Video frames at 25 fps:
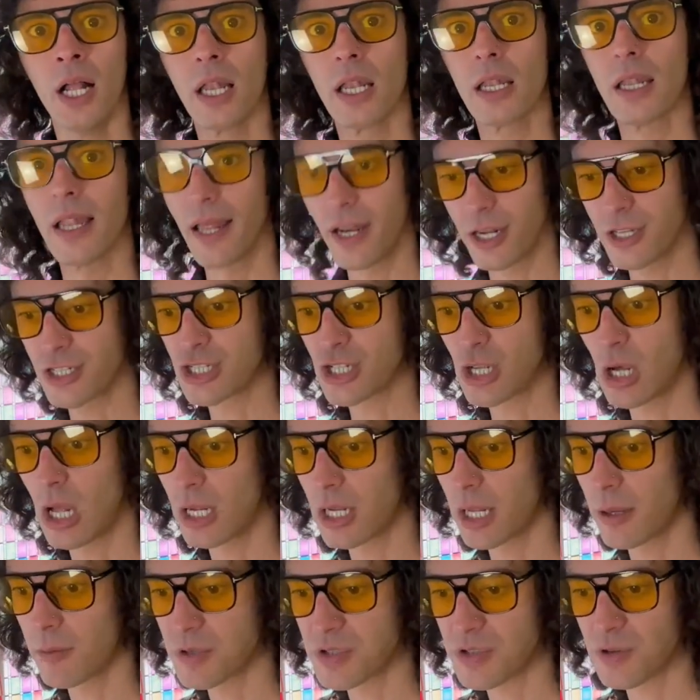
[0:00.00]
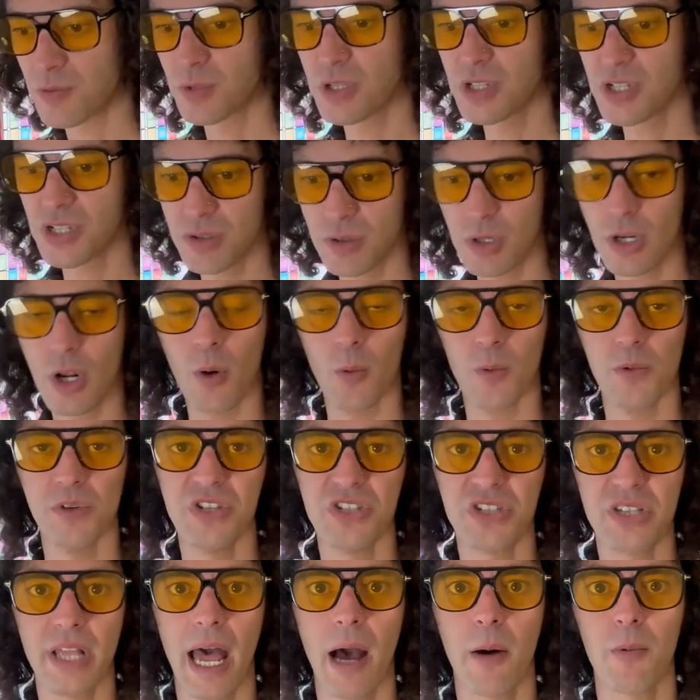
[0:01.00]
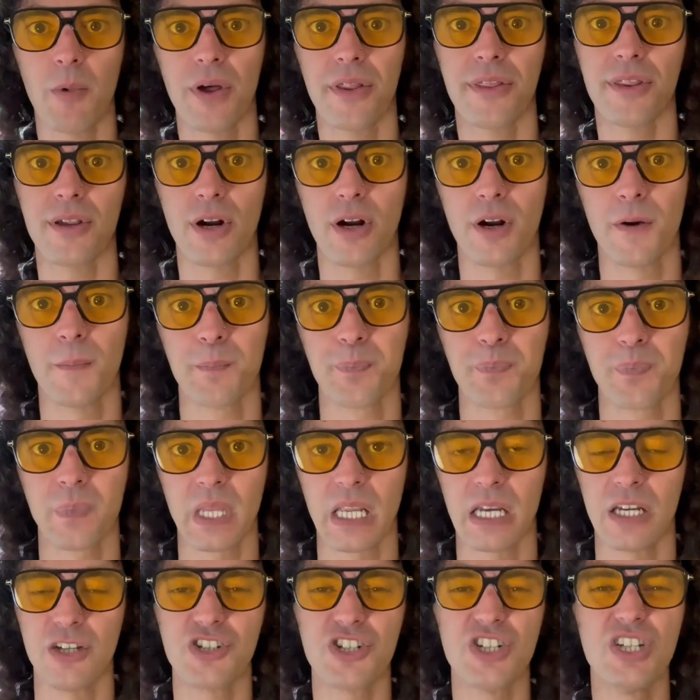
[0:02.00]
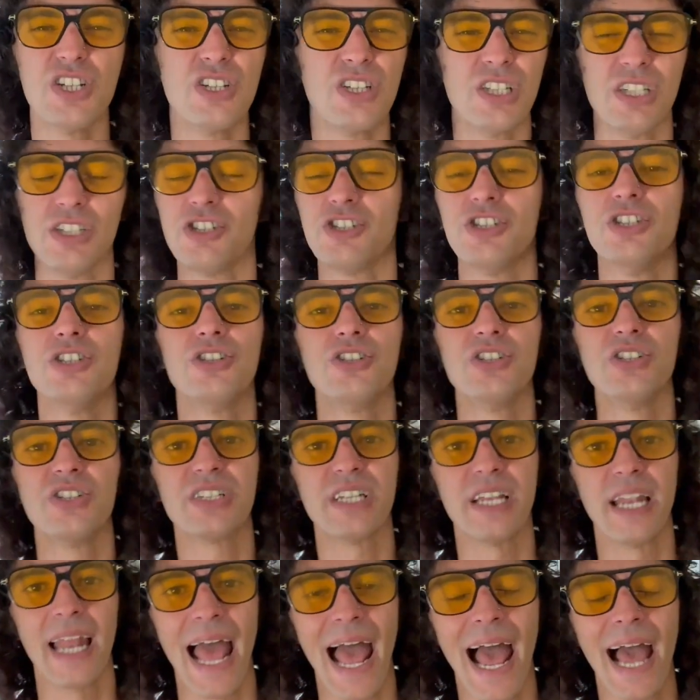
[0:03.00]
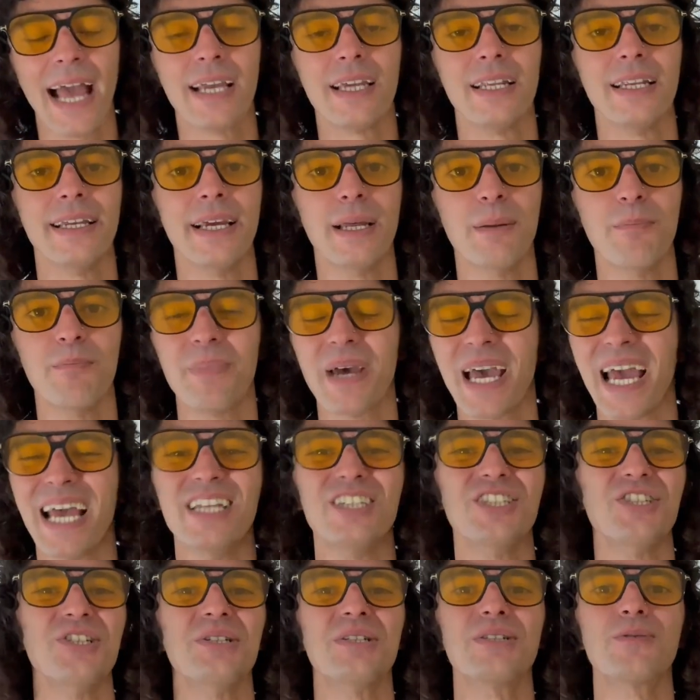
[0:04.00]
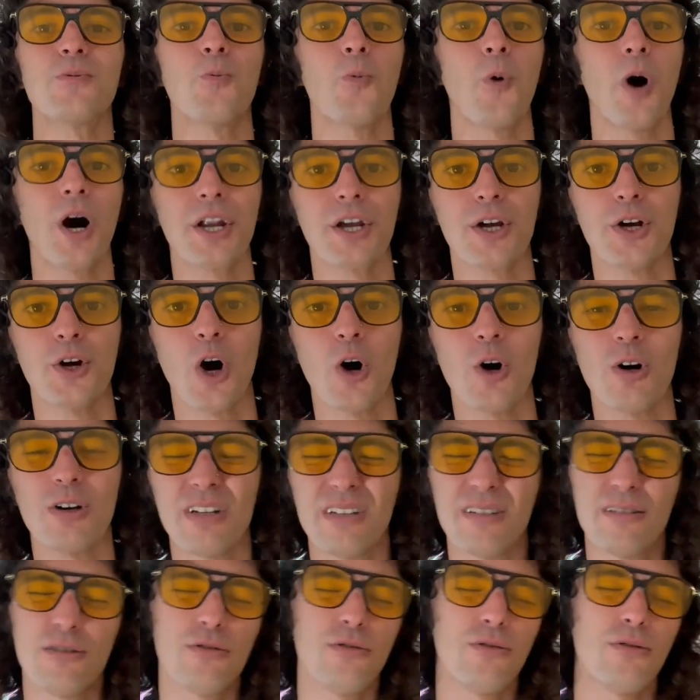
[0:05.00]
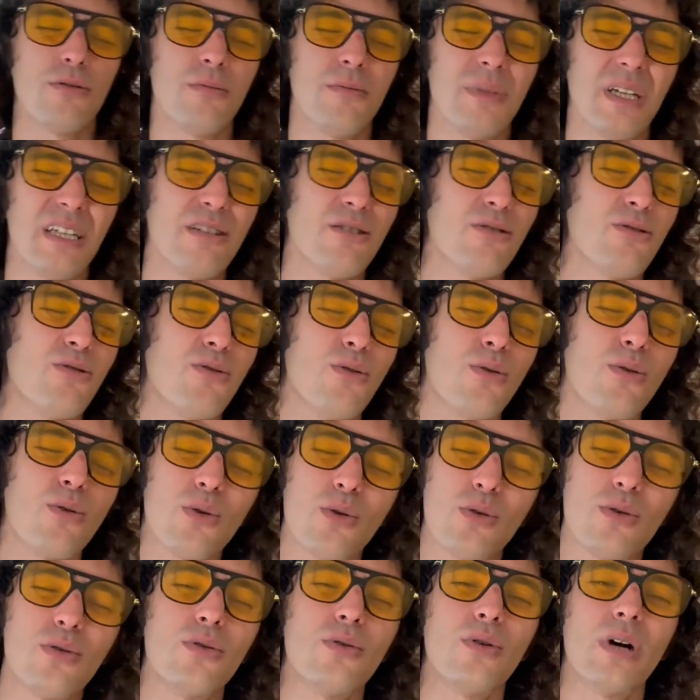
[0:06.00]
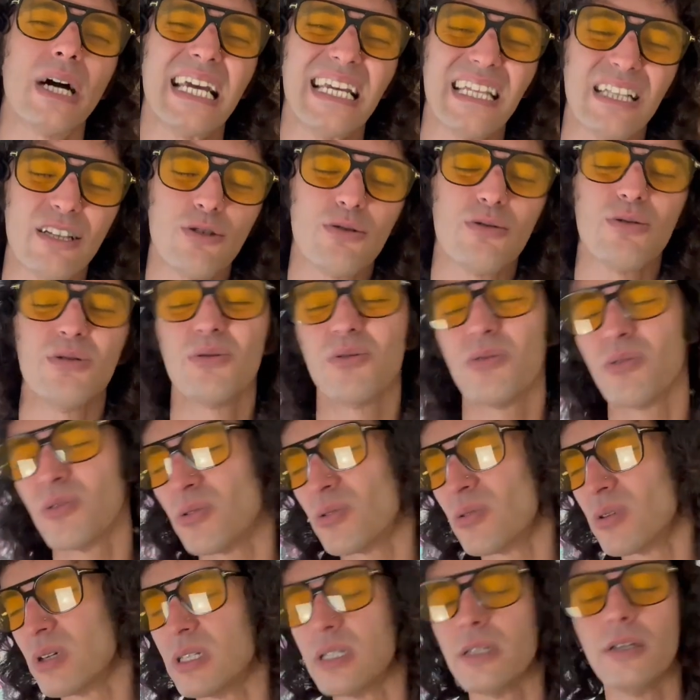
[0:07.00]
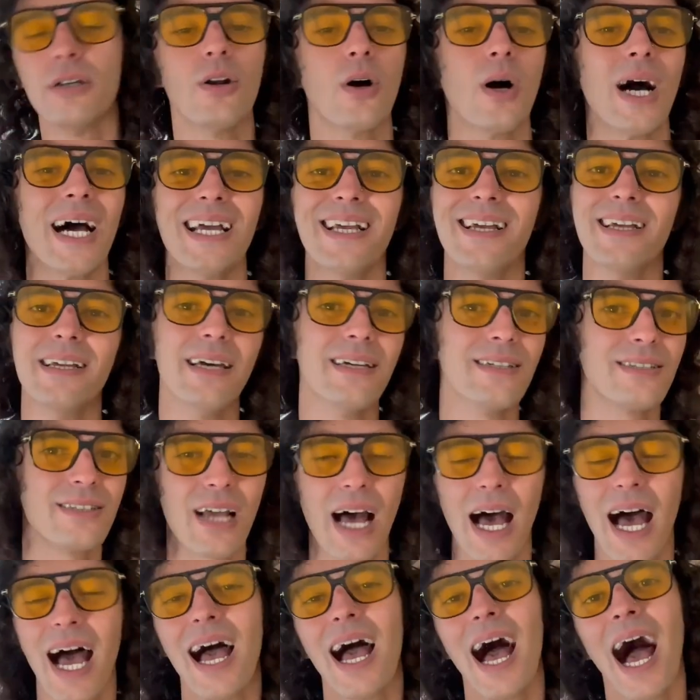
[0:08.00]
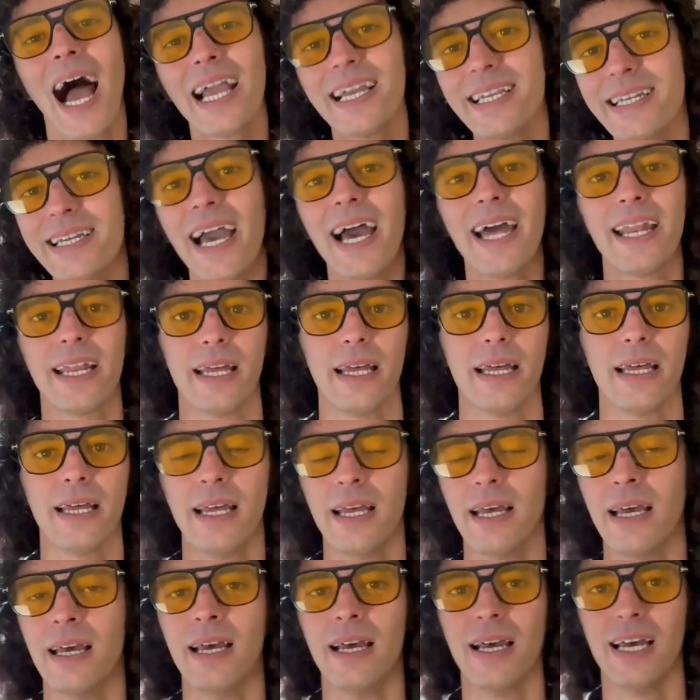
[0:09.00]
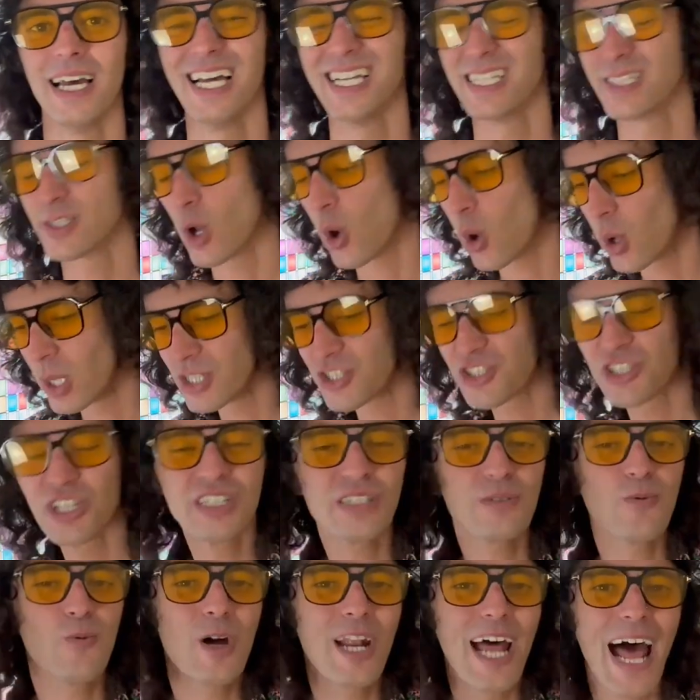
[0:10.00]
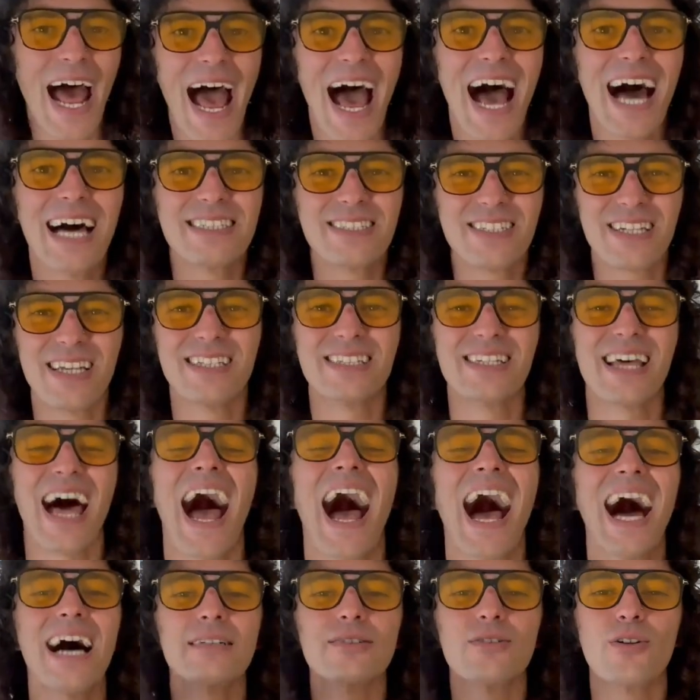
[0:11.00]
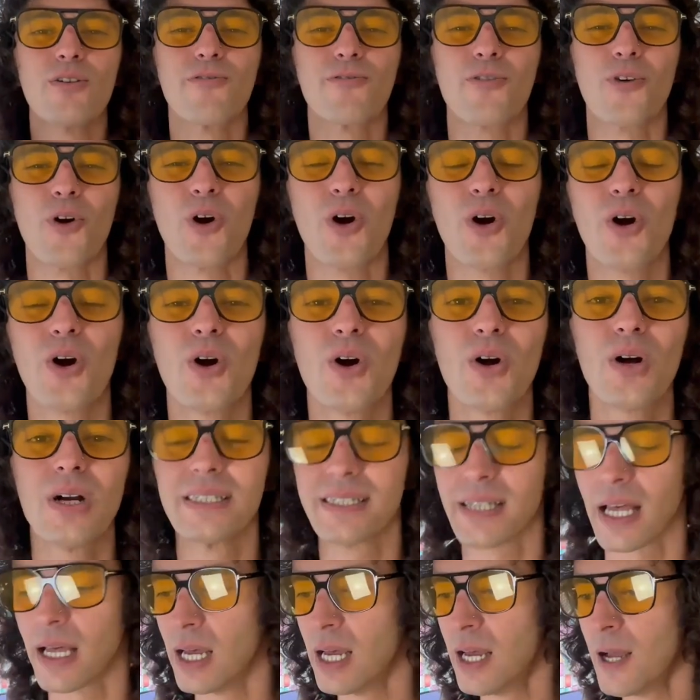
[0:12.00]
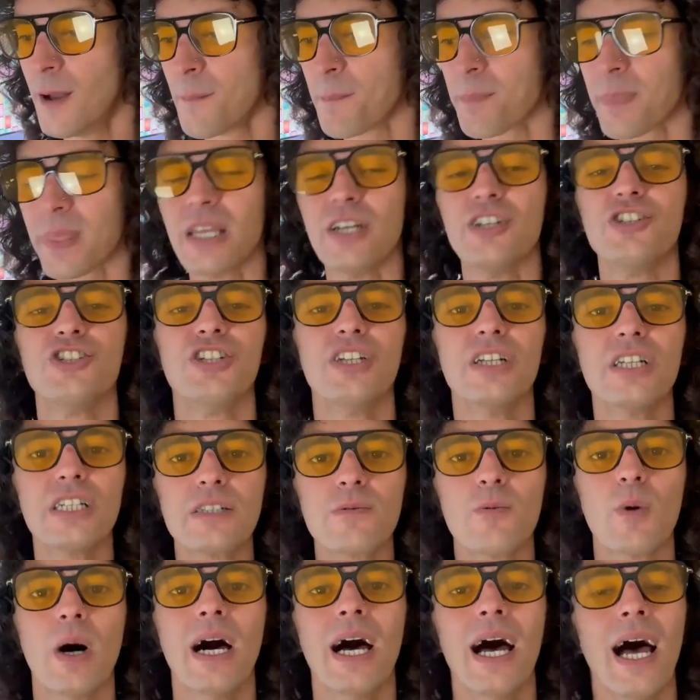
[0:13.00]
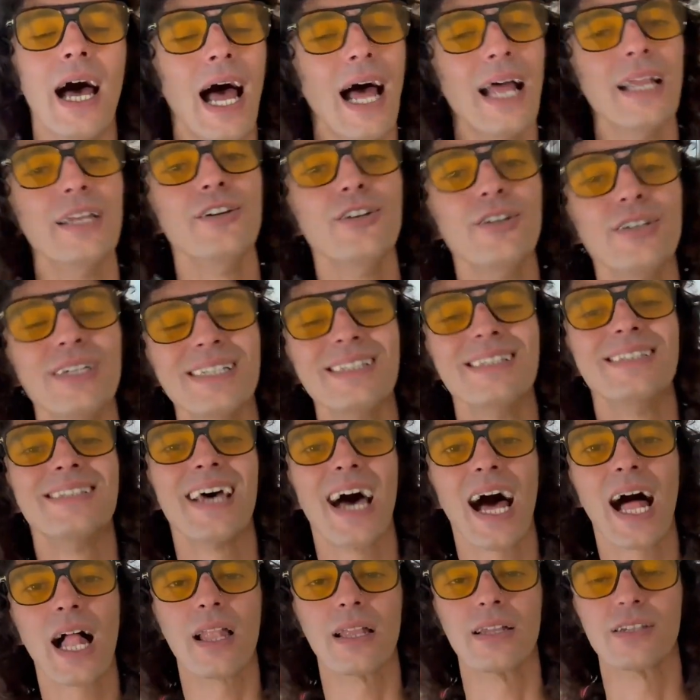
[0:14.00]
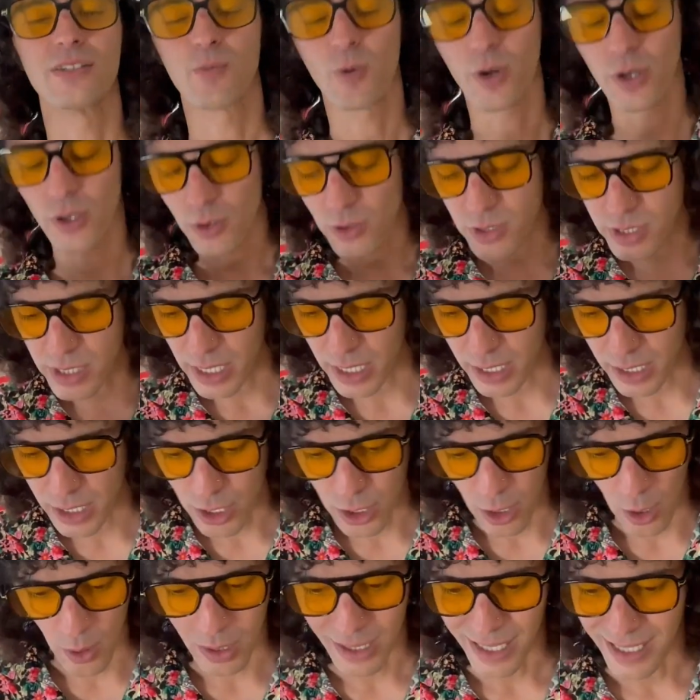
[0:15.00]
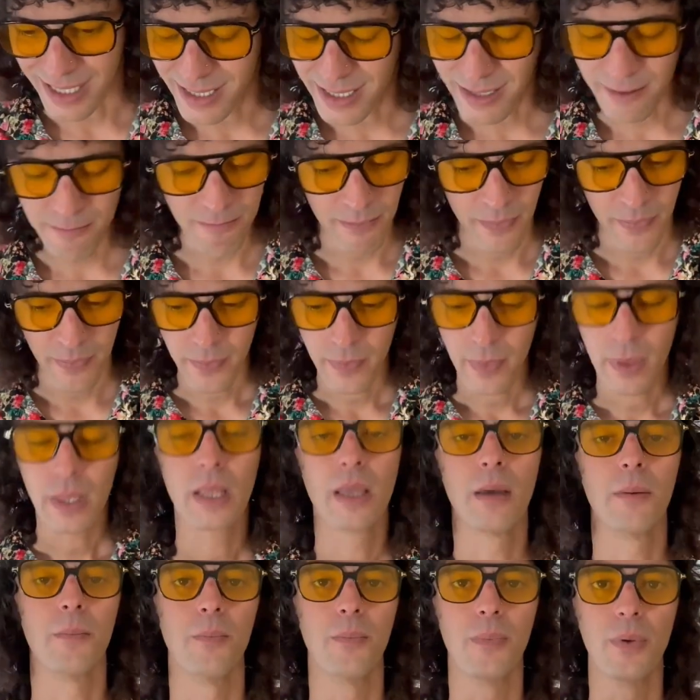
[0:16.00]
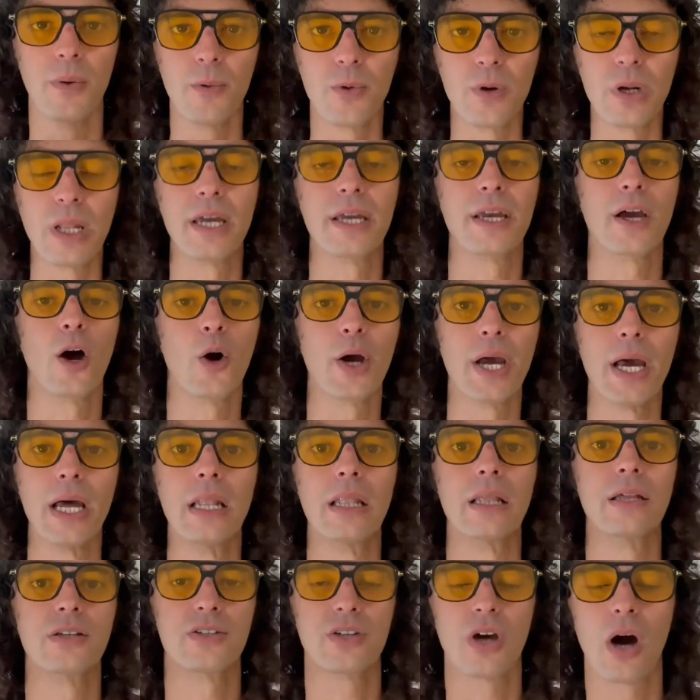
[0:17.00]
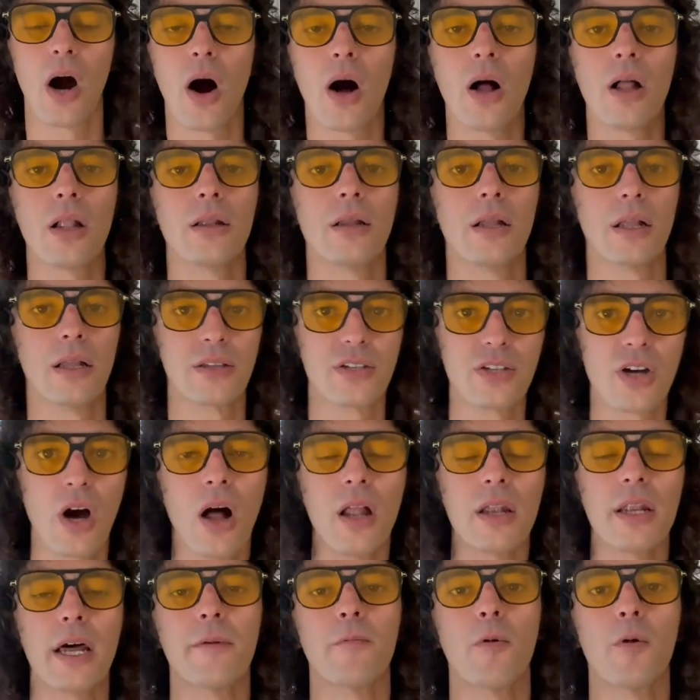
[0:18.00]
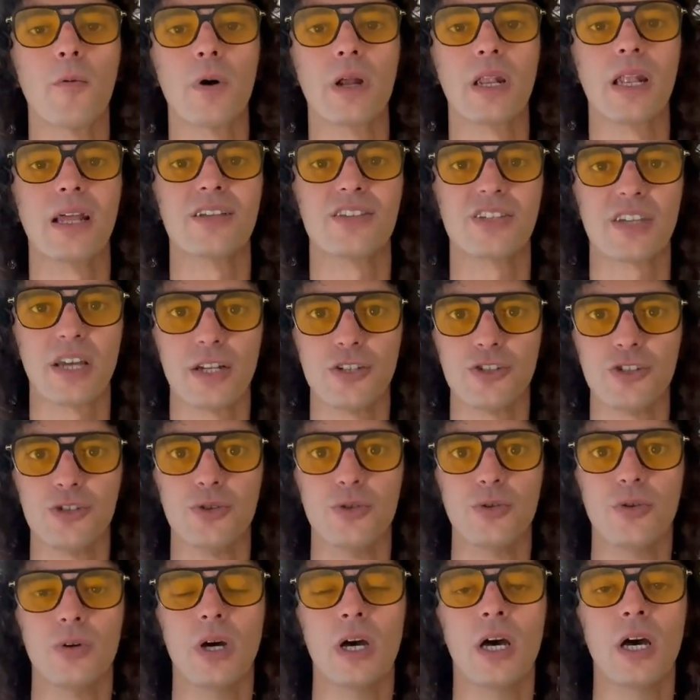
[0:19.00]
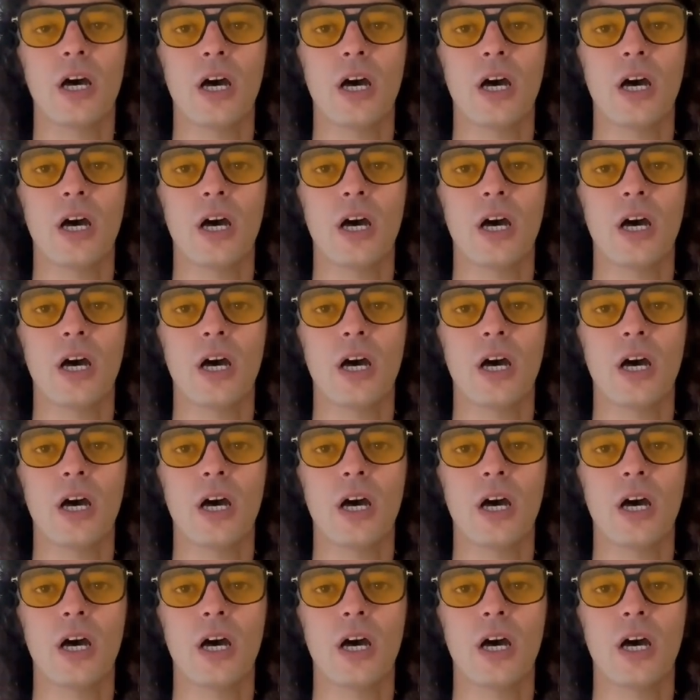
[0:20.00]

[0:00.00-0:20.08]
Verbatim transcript: Let us call 911. So we, you know, we stand with her and she's, she's just in agony and pain. She doesn't want to go. No, me, no, go, I, no. You know, it's, I, I get it. It's a whole, she doesn't want to hassle. It's a hassle for her. It's a, she doesn't, and you can tell it's one of those like, you know, it's, but we're like, okay, let's call, let's call 911. Let's get you